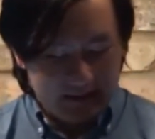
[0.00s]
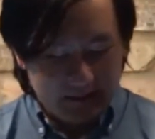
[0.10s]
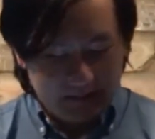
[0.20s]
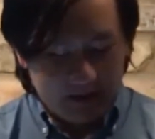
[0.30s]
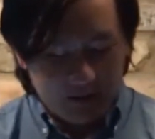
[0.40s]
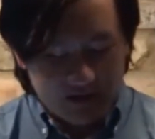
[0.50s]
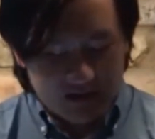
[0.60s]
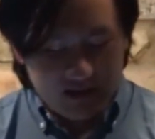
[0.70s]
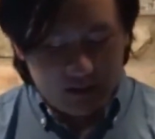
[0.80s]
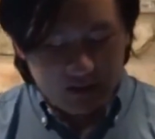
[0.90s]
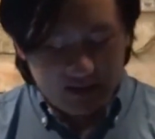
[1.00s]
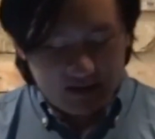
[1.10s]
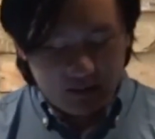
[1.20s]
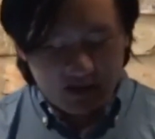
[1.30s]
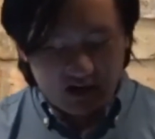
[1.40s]
It
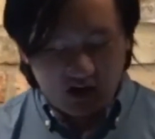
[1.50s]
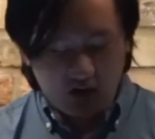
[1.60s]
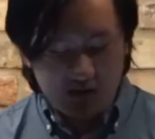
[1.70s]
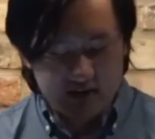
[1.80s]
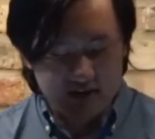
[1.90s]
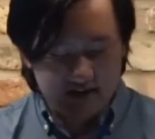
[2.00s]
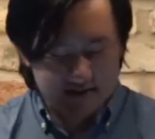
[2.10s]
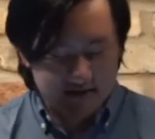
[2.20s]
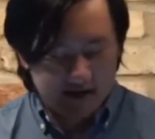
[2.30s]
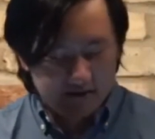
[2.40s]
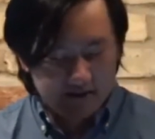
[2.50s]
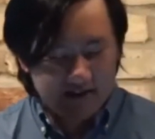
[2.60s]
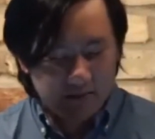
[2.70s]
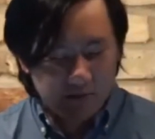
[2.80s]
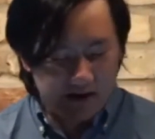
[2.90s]
would encourage us every
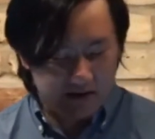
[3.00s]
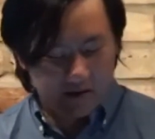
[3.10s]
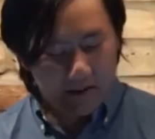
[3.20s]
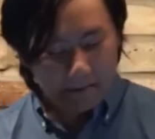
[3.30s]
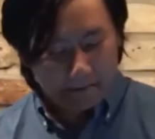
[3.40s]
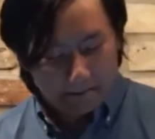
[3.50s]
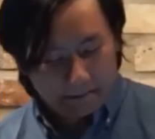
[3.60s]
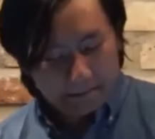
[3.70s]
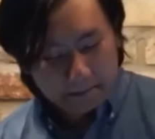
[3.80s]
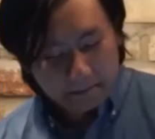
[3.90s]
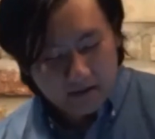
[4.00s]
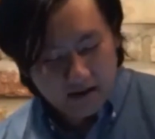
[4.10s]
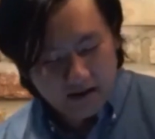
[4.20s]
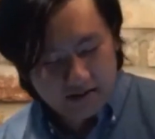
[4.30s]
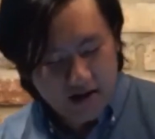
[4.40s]
time we hear it. And I
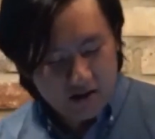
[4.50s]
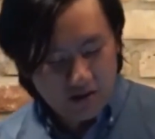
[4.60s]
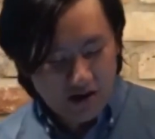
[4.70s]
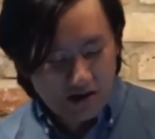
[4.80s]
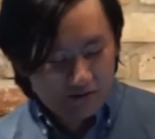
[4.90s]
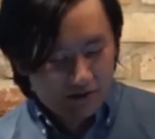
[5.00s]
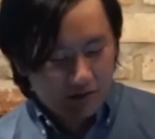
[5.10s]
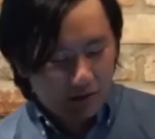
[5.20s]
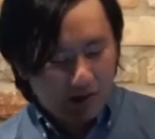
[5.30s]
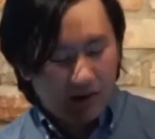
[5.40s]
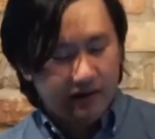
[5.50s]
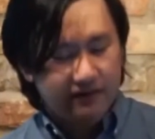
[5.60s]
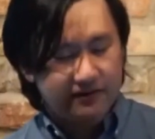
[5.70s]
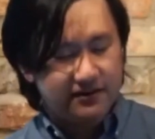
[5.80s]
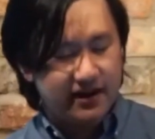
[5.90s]
thank you, God, for your word
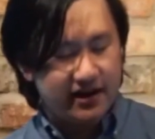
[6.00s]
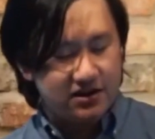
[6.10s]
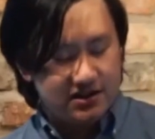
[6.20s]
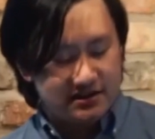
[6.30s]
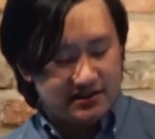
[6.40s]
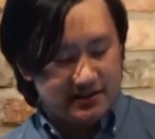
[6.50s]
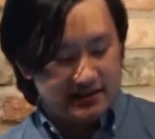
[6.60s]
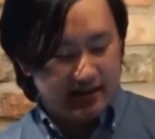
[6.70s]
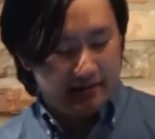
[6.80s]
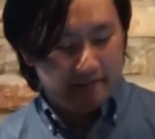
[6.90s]
today in Jesus' name.